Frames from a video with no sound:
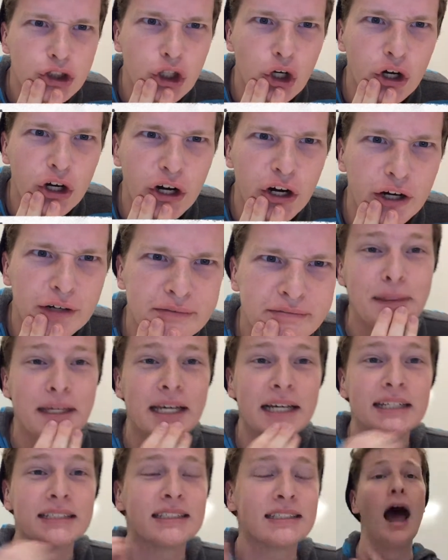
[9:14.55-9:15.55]
Sugar,
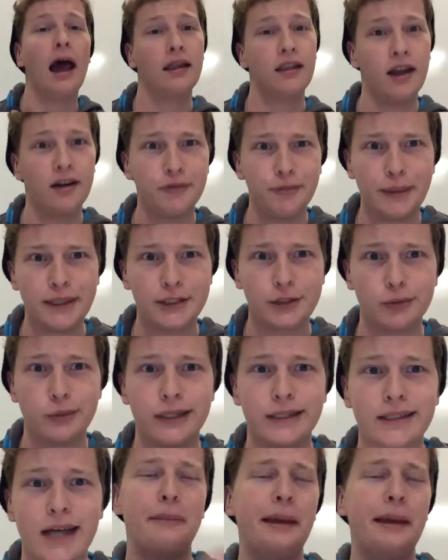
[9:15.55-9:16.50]
because I love my sweets.